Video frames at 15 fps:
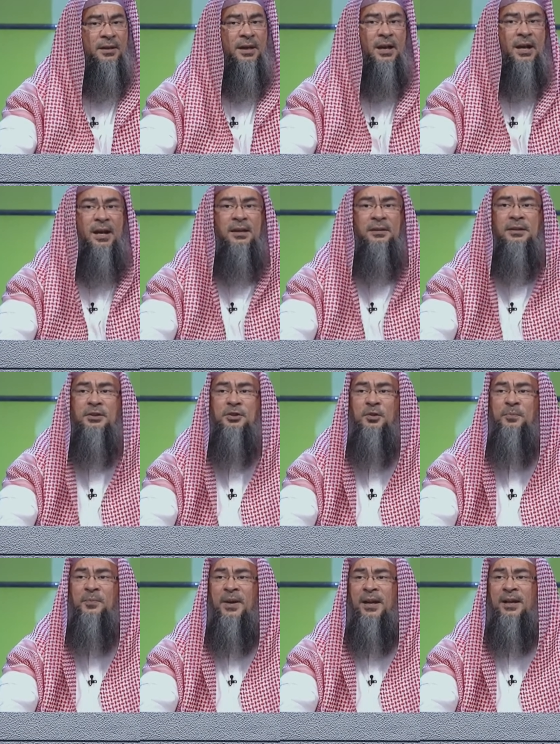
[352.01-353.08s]
And his
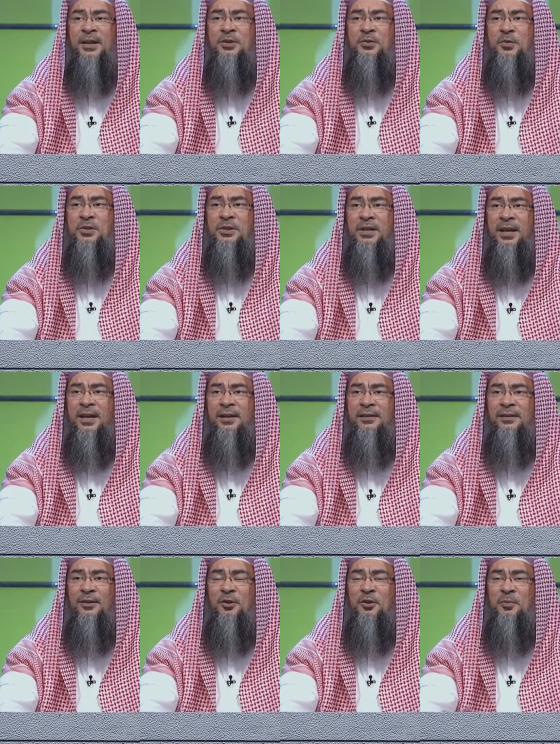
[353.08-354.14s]
companions would say,
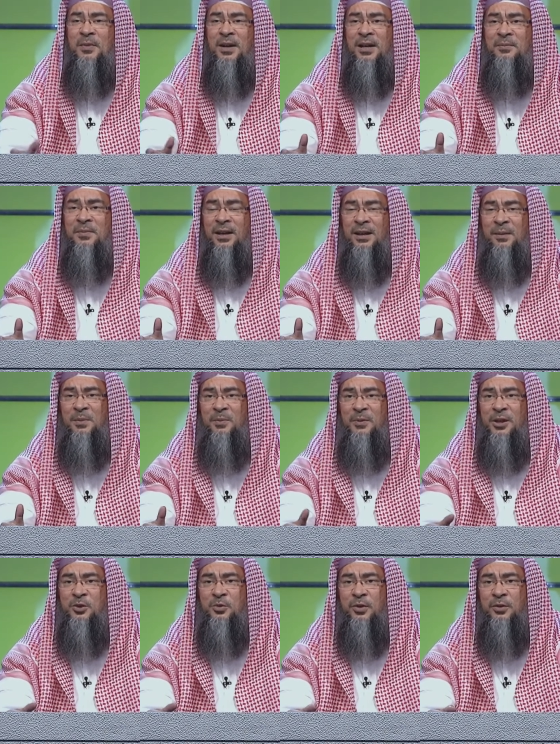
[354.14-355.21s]
Uthman, may Allah be
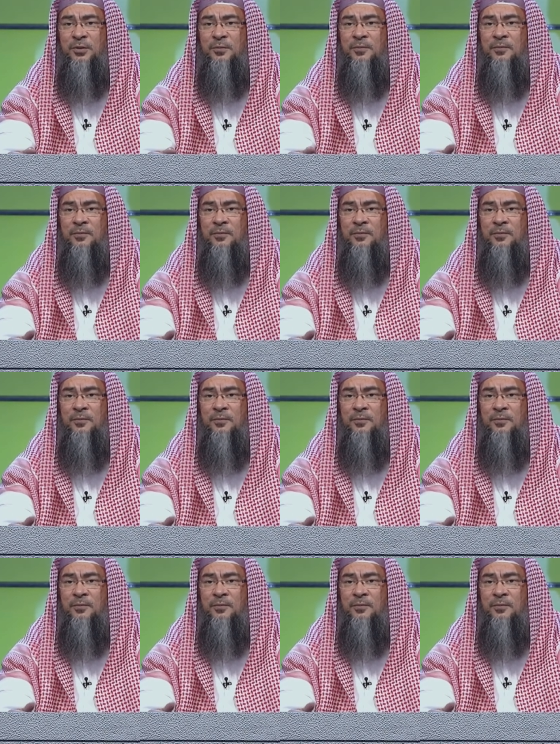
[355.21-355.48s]
pleased with you.